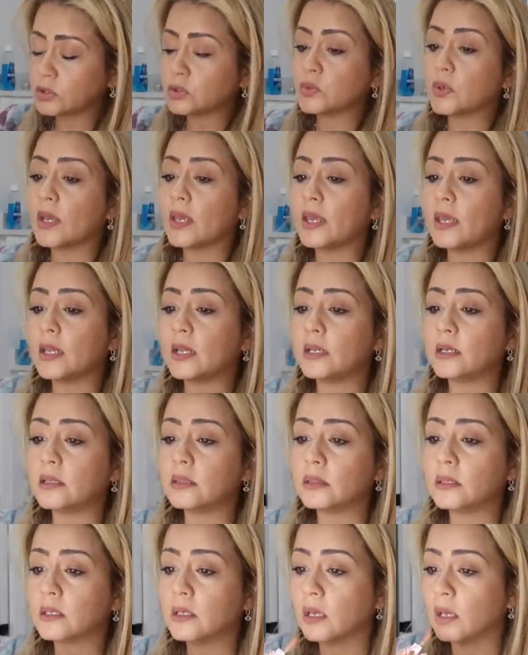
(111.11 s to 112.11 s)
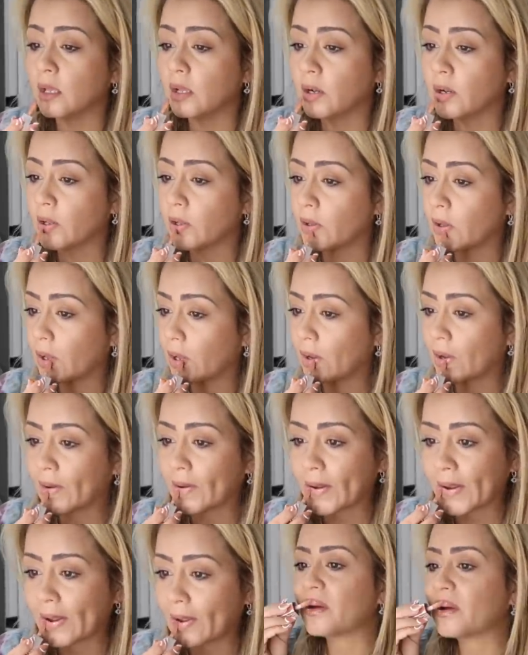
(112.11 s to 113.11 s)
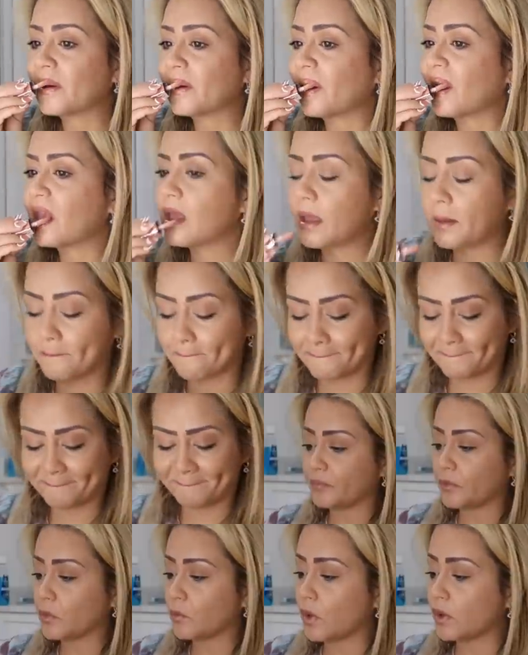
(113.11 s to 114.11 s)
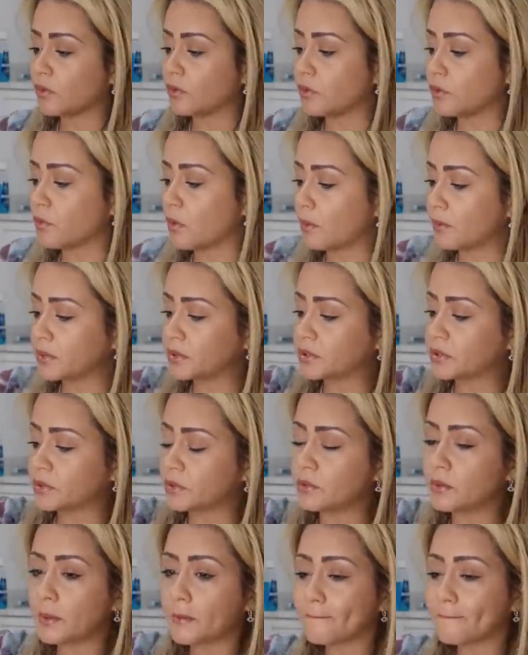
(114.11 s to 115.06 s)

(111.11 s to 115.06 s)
do anything else. Okay. What do you want me to do?